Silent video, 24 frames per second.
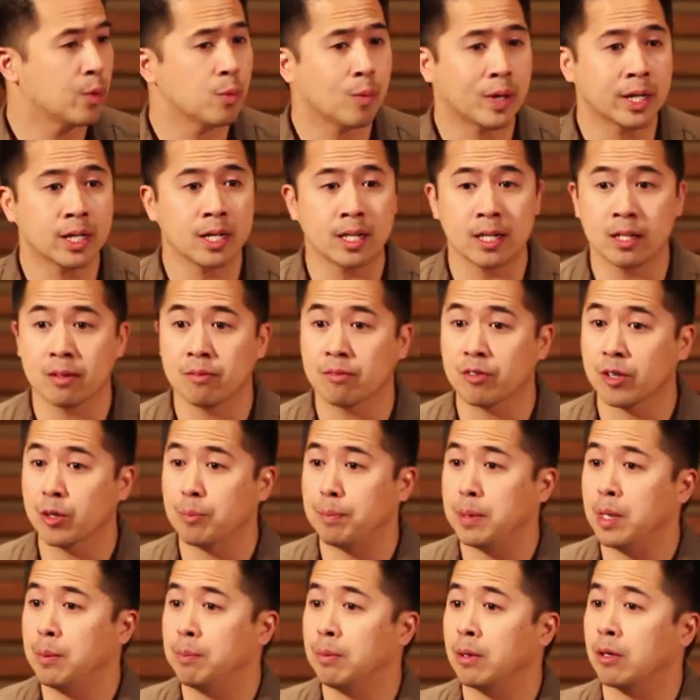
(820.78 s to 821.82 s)
we wanted to
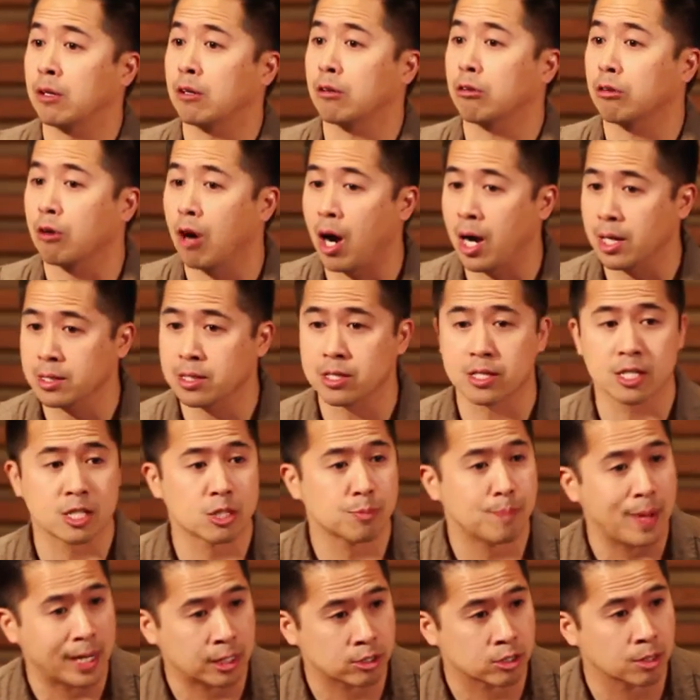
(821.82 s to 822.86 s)
interview people across the
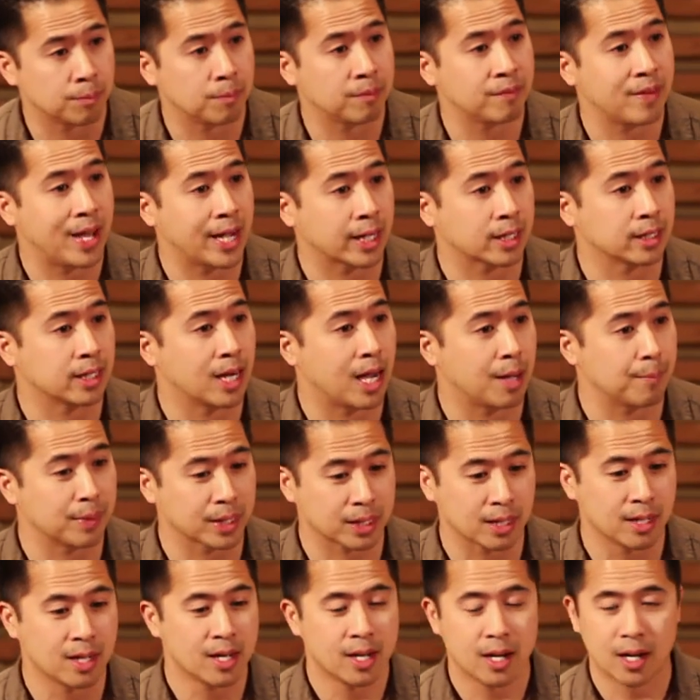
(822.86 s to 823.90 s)
spectrum of
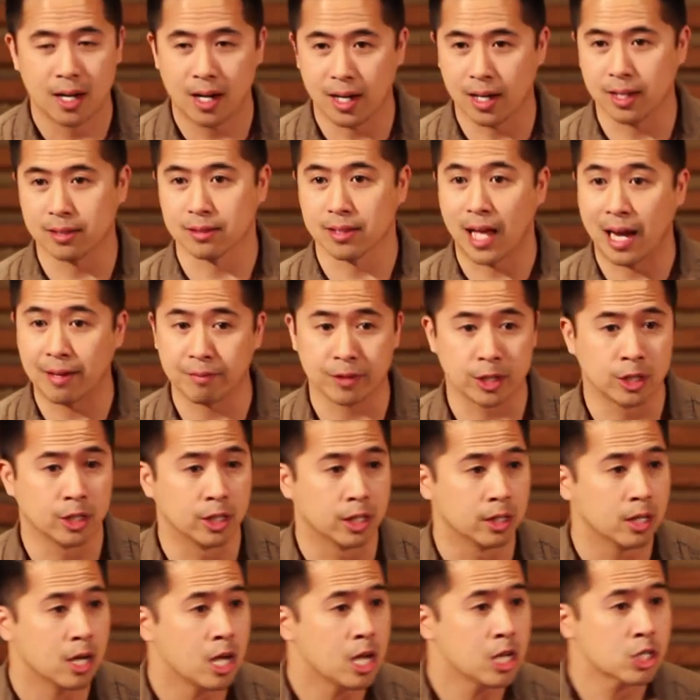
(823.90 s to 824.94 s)
economic uh,
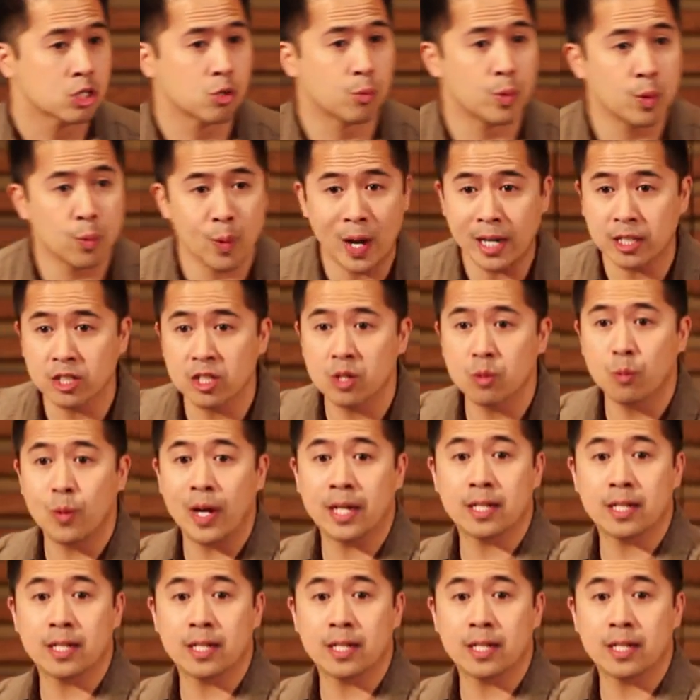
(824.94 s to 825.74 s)
livelihood. So we actually